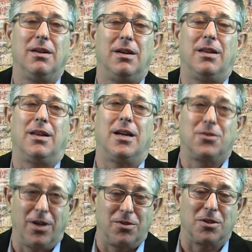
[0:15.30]
And then I
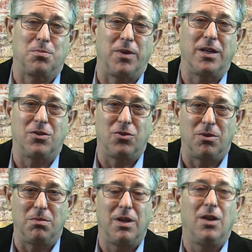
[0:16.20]
try to explain to
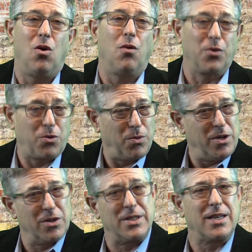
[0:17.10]
them, over 3
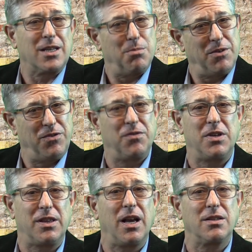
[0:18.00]
years, that's gonna be
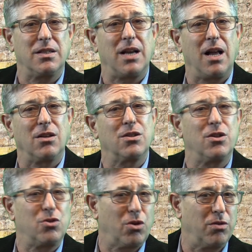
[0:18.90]
$50,000
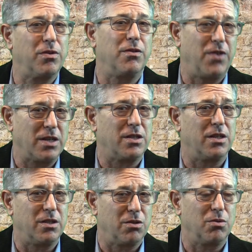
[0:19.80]
that you could have invested
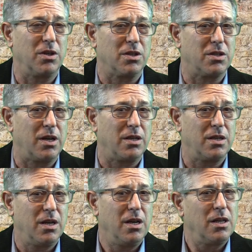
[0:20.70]
into real estate.
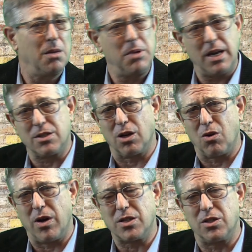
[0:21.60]
Let me ask you a
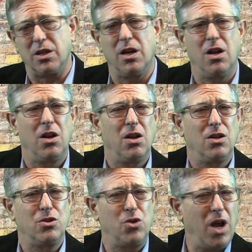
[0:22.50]
question. Do
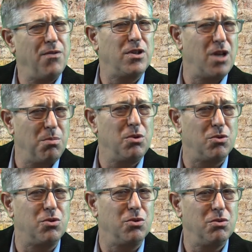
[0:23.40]
you have a
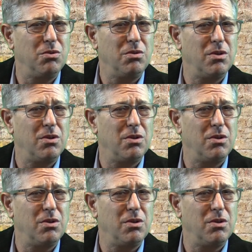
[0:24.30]
W-2?